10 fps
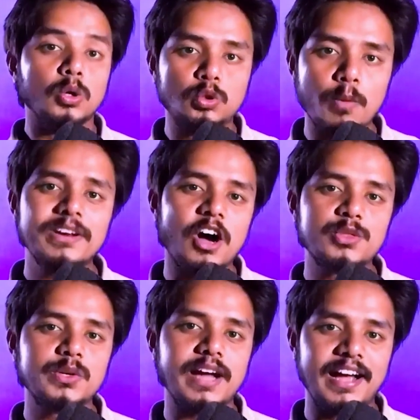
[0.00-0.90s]
Domain
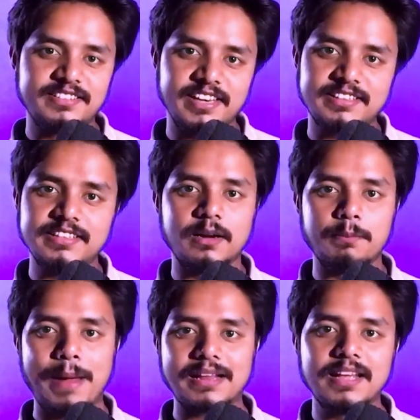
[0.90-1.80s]
authority, I check their
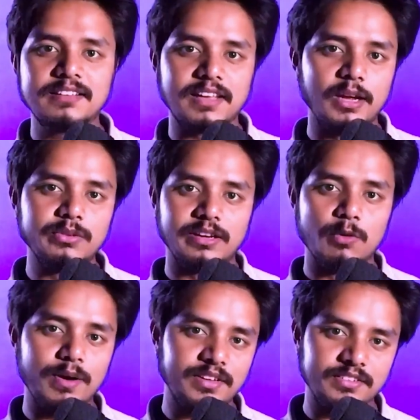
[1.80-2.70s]
backlinks using
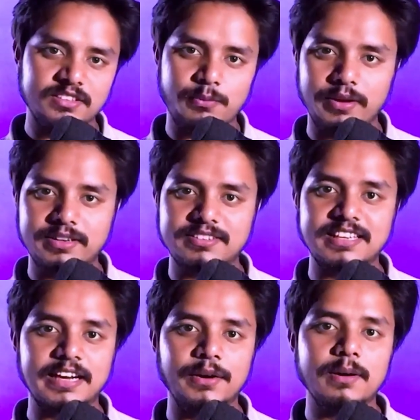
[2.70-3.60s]
Ubersuggest Fix
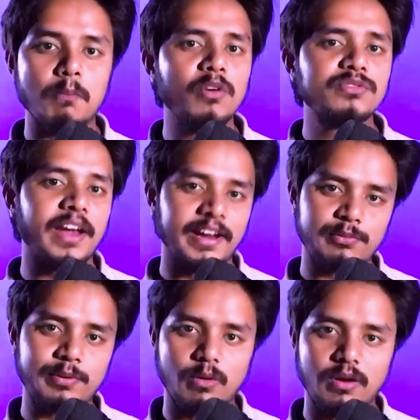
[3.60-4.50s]
Checker. Most had
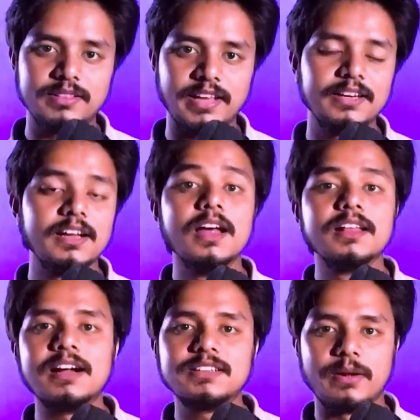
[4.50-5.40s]
fewer than
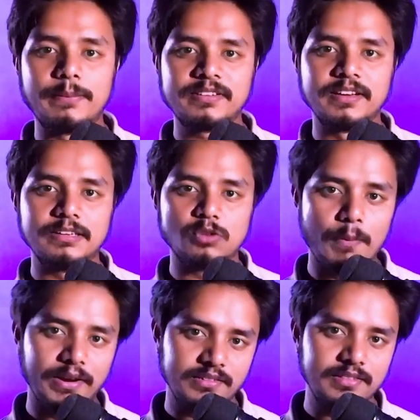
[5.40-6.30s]
30 refreshing
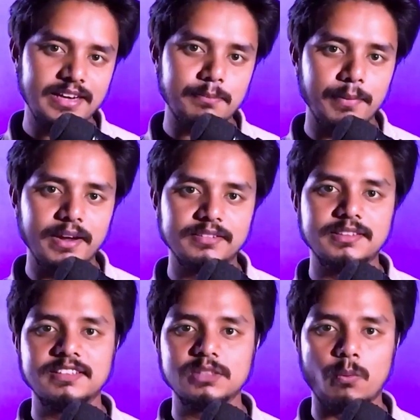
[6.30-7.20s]
domains. That means
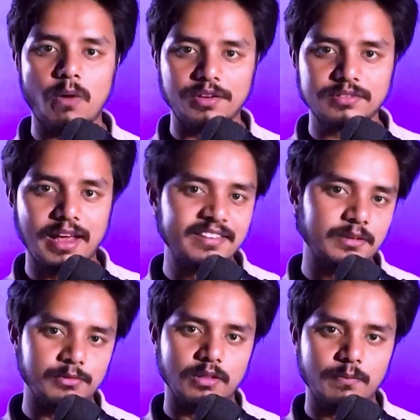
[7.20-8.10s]
this was
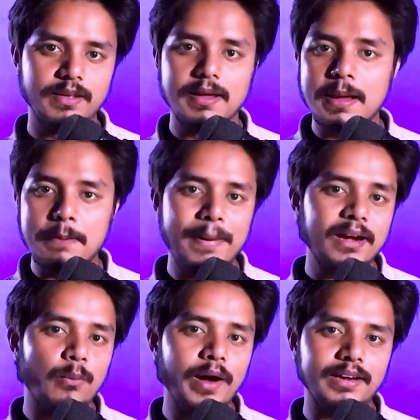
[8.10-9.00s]
SEO. Back
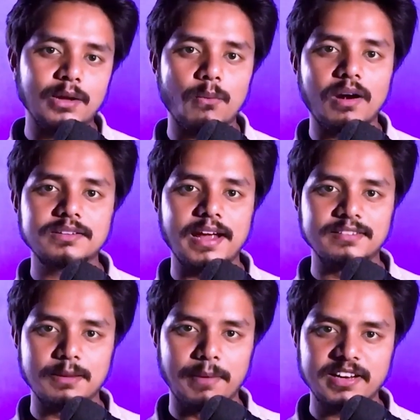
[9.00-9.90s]
when I worked as
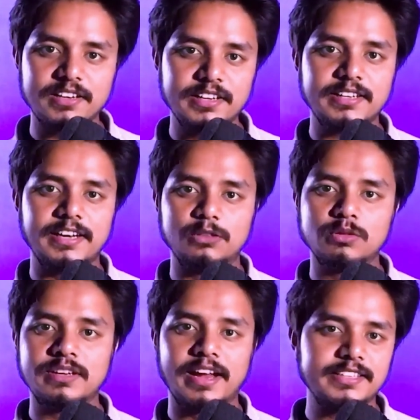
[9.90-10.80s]
a mechanic in
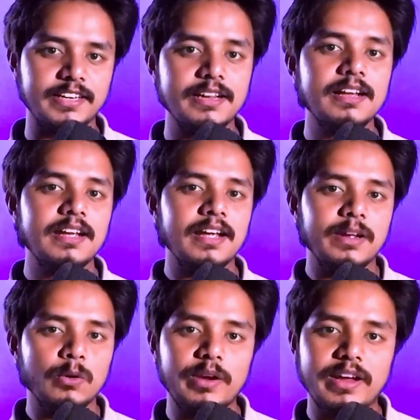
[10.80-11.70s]
2018,
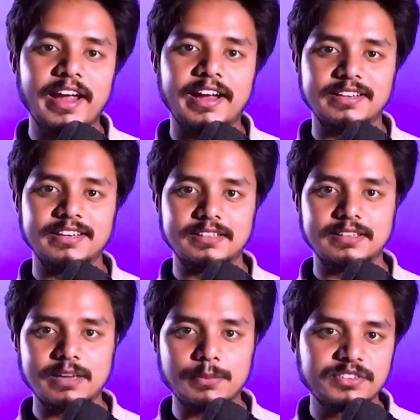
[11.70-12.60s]
we had a
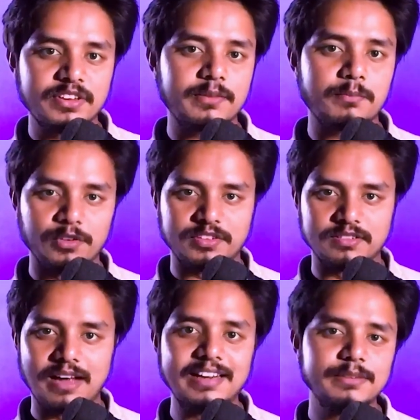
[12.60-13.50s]
diagnostic
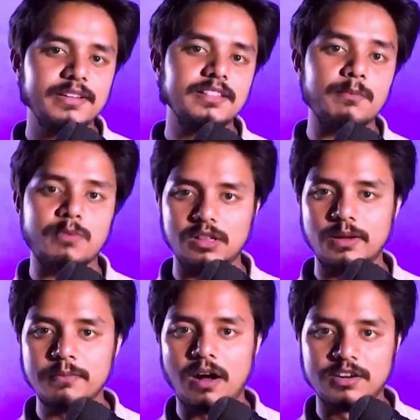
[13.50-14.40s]
process, identifying the
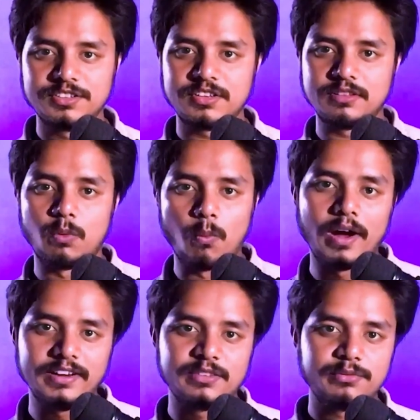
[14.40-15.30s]
problem, understand the why
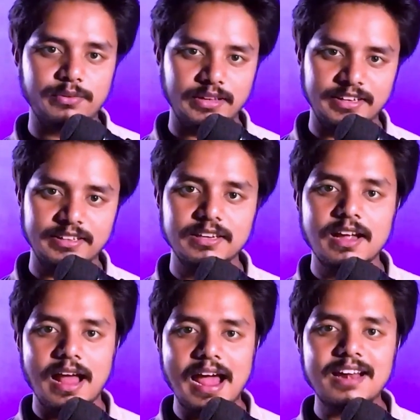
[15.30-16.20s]
it's failing,
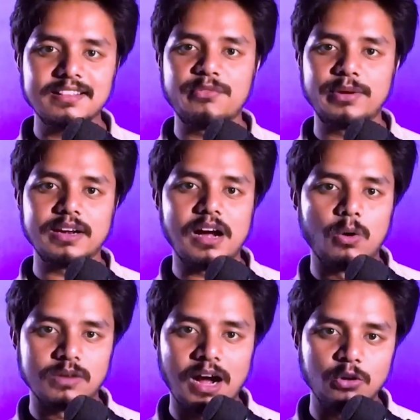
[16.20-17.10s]
and the figure
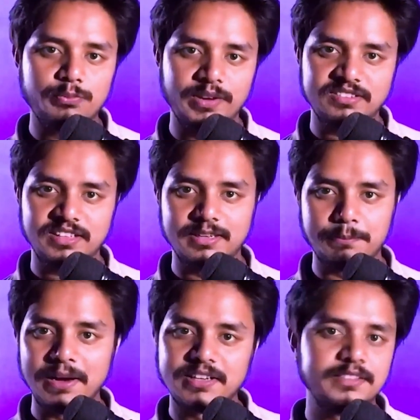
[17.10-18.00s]
out how to fix it
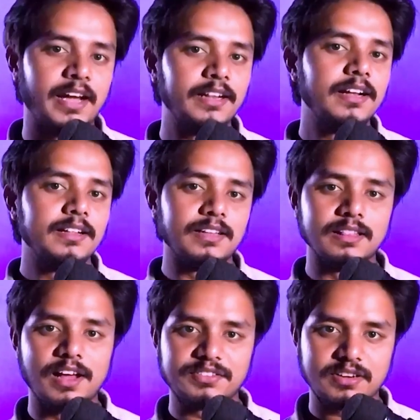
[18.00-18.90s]
better than the
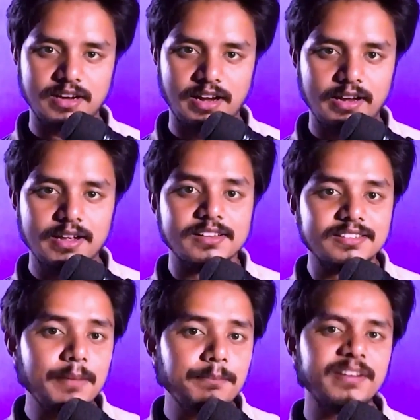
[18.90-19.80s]
last guy.
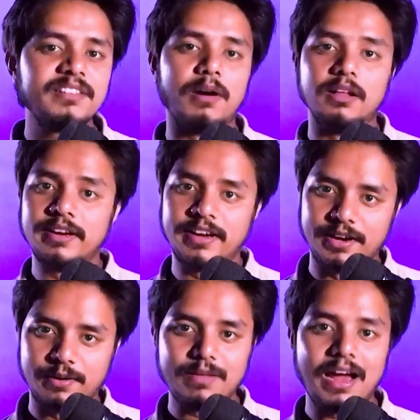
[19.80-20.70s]
Same principle
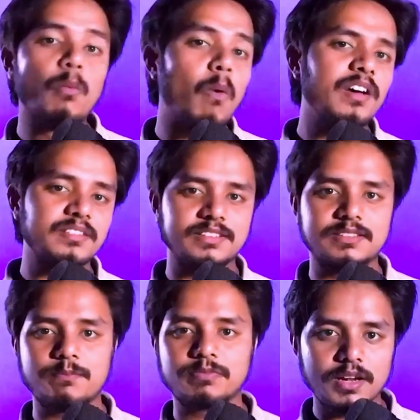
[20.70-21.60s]
here. I was
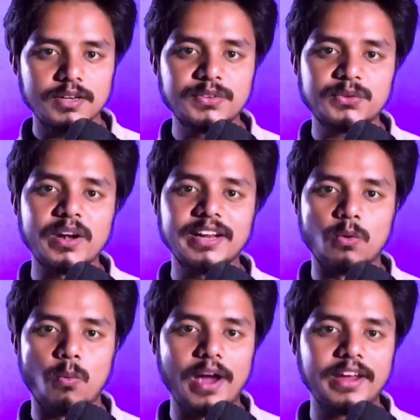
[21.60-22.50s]
destroying
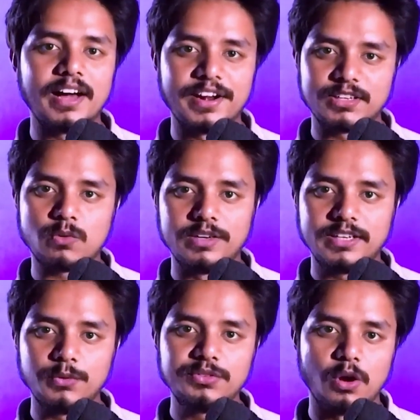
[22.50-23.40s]
why current
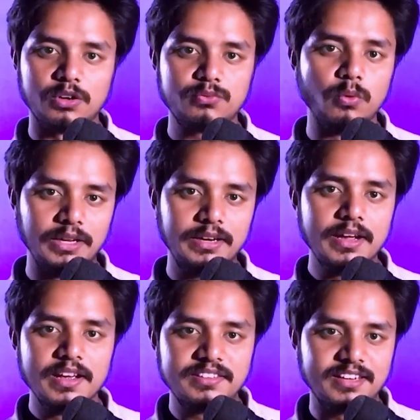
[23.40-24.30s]
content is not fully
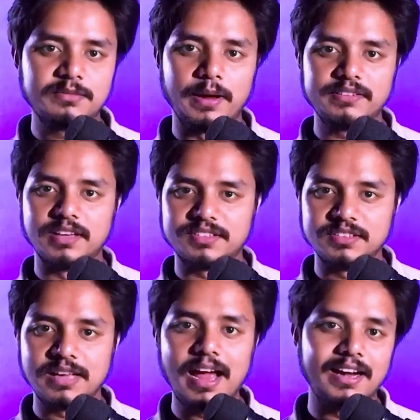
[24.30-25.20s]
satisfying
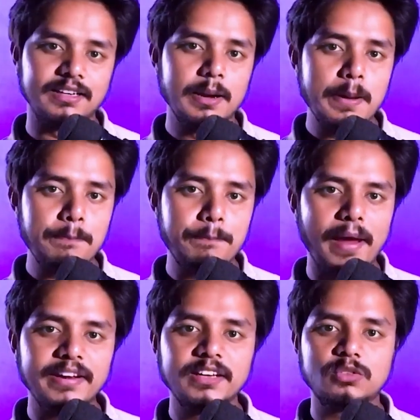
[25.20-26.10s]
searches and
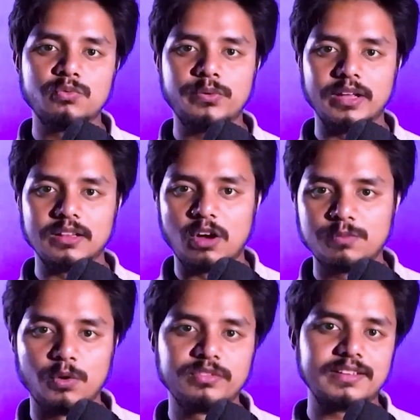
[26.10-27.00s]
planning to fill of
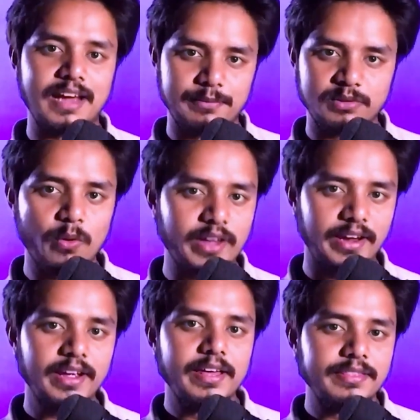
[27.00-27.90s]
those gaps.
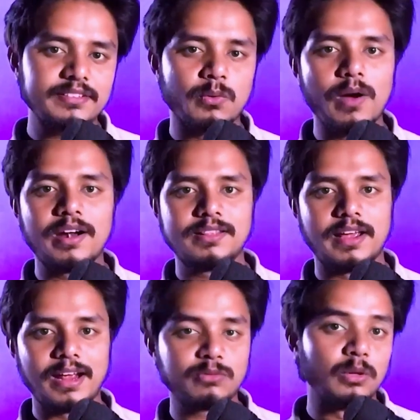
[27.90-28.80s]
Okay, that's where
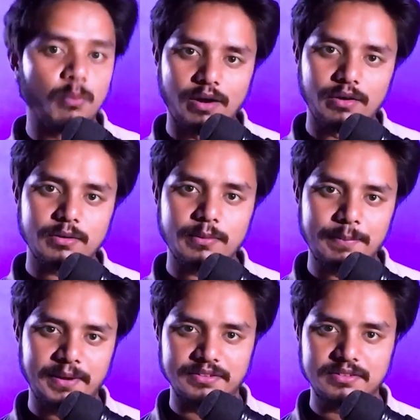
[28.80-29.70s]
the actual work
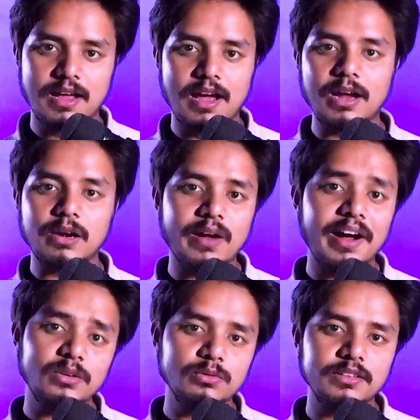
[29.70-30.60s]
happens. I
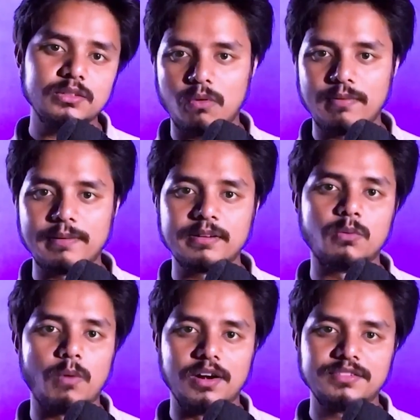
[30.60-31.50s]
write 2,500
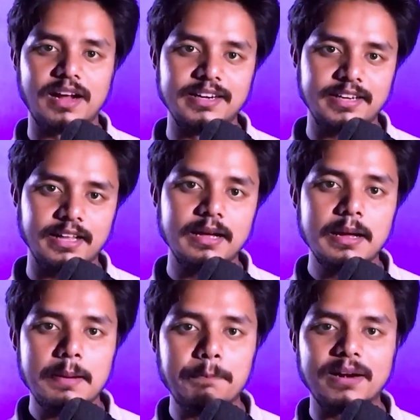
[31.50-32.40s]
words article,
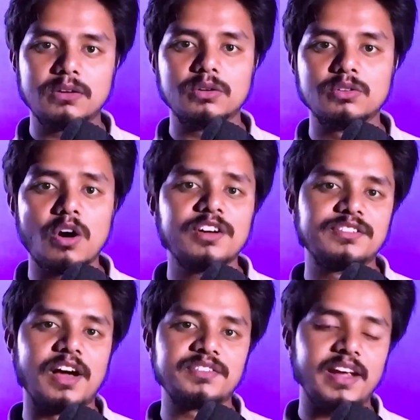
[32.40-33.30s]
but not
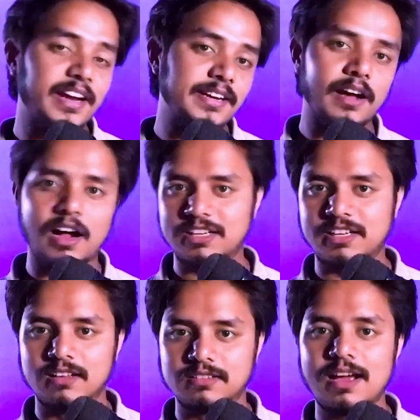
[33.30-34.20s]
just any
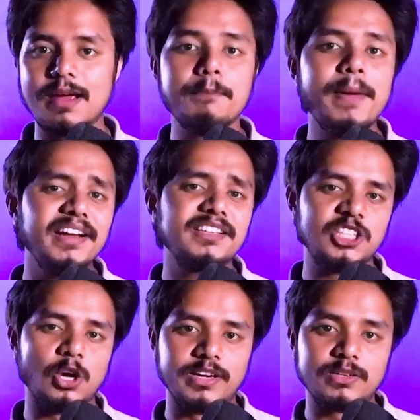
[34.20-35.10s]
articles. I made
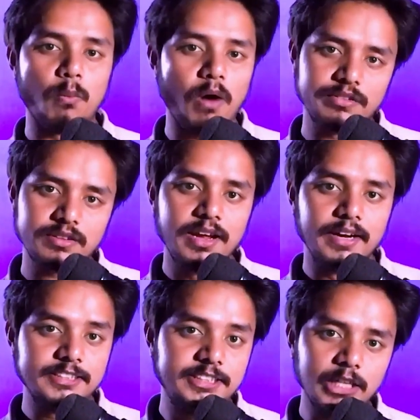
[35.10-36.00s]
sure it was
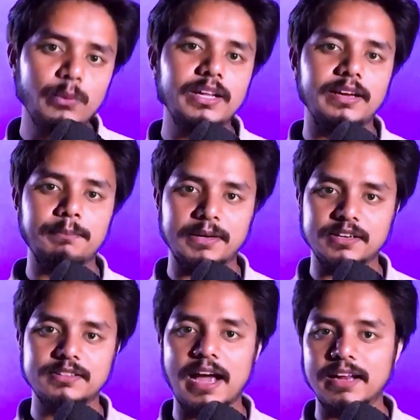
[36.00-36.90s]
genuinely better
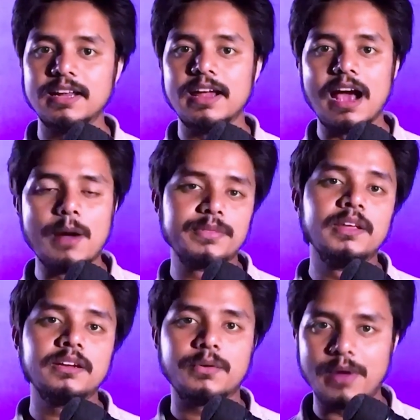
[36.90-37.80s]
than
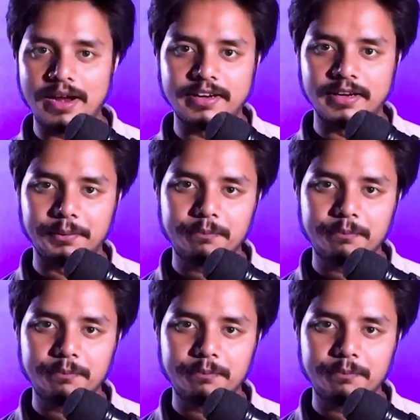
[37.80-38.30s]
everything ranking.